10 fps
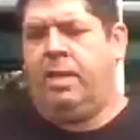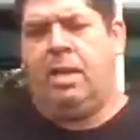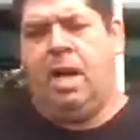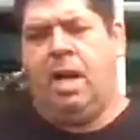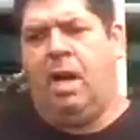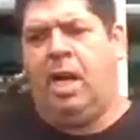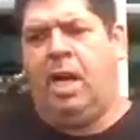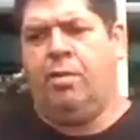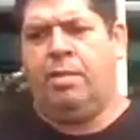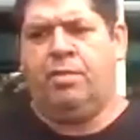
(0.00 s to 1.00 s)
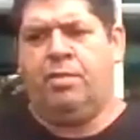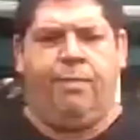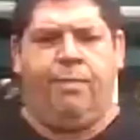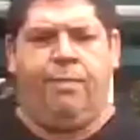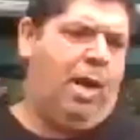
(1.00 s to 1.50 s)
I couldn't sort of
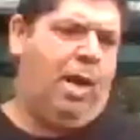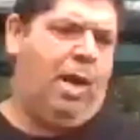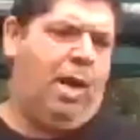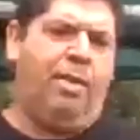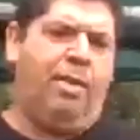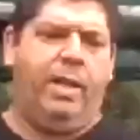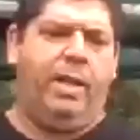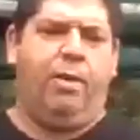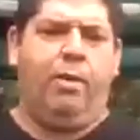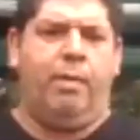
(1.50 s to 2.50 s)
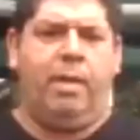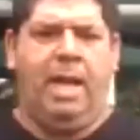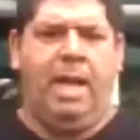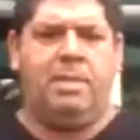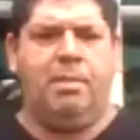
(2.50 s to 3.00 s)
hold it off anymore, and I
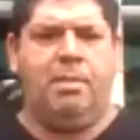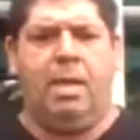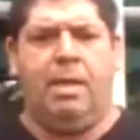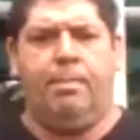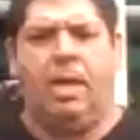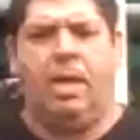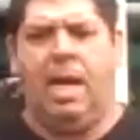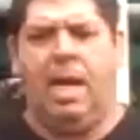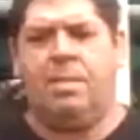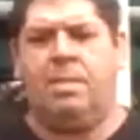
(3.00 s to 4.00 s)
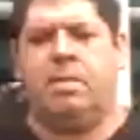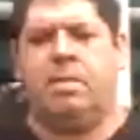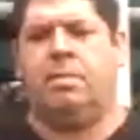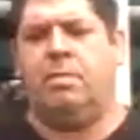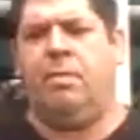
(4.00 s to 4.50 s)
had
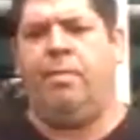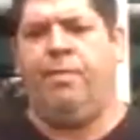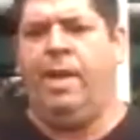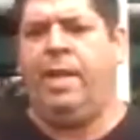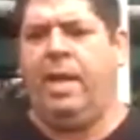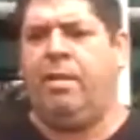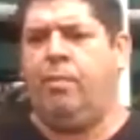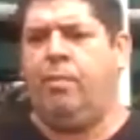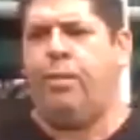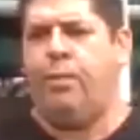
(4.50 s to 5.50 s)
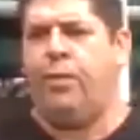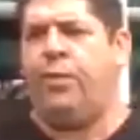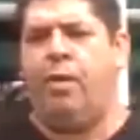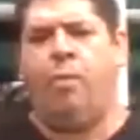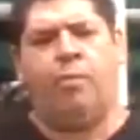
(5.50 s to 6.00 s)
to find out what it was
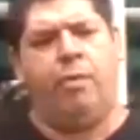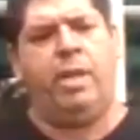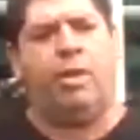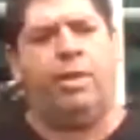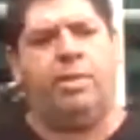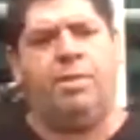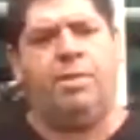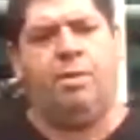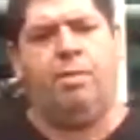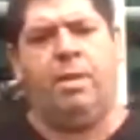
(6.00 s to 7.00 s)
I really wanted to do.